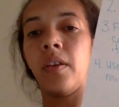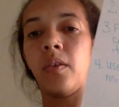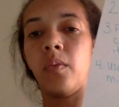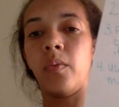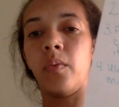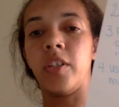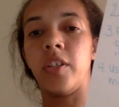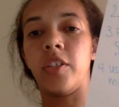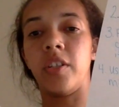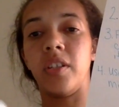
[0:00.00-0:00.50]

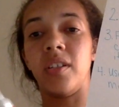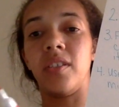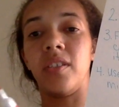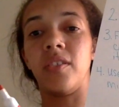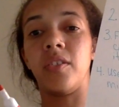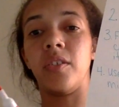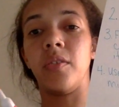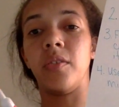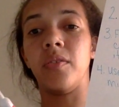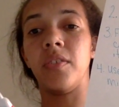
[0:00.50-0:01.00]
which is
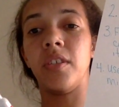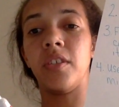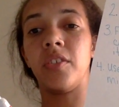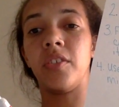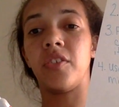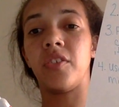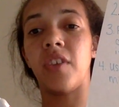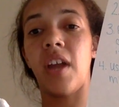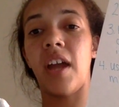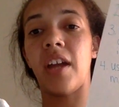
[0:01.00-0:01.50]
use a
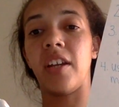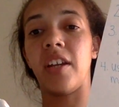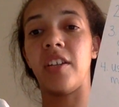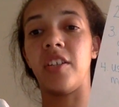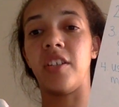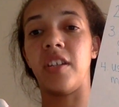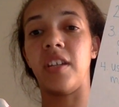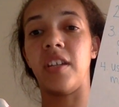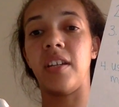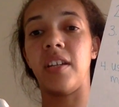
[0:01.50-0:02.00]

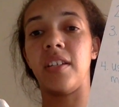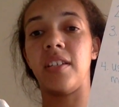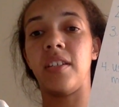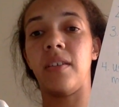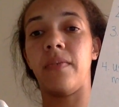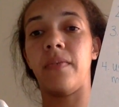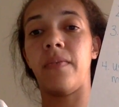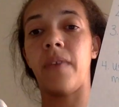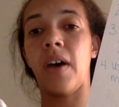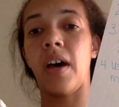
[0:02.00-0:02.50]
strategy to
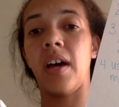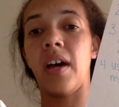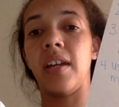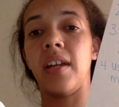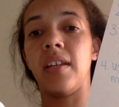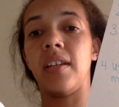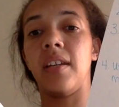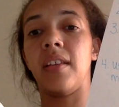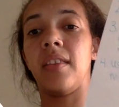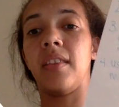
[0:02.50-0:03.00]

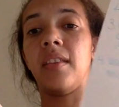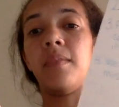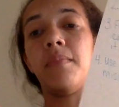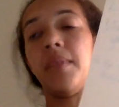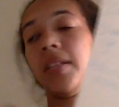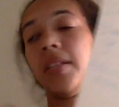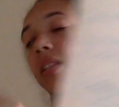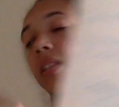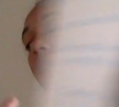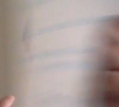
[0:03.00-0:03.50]
find the
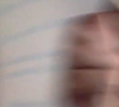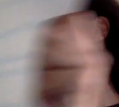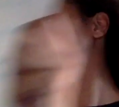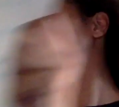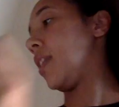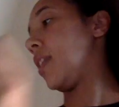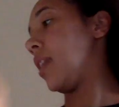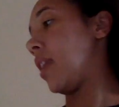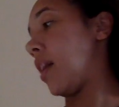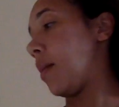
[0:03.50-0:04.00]
missing
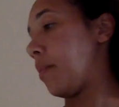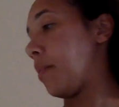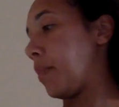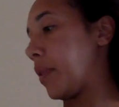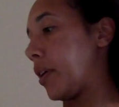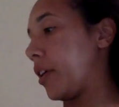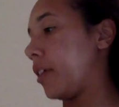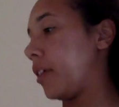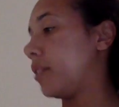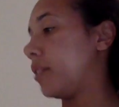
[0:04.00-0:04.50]

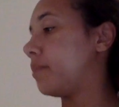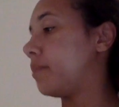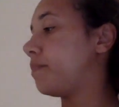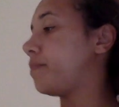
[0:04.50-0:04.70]
number.